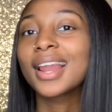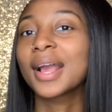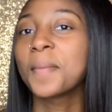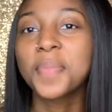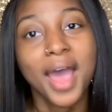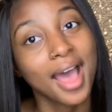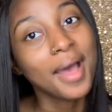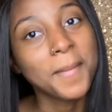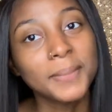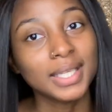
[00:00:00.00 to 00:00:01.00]
Like, I'm not
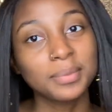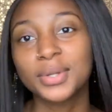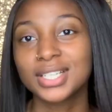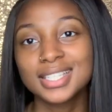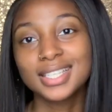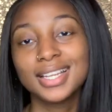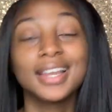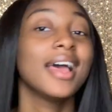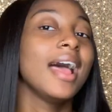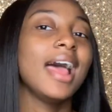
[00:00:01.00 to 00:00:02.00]
a mean
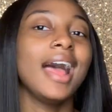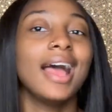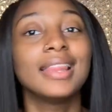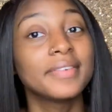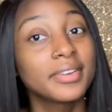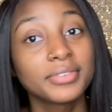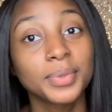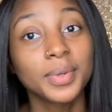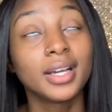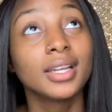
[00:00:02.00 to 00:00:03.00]
person. I love
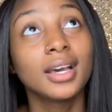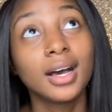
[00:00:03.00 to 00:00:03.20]
everyone.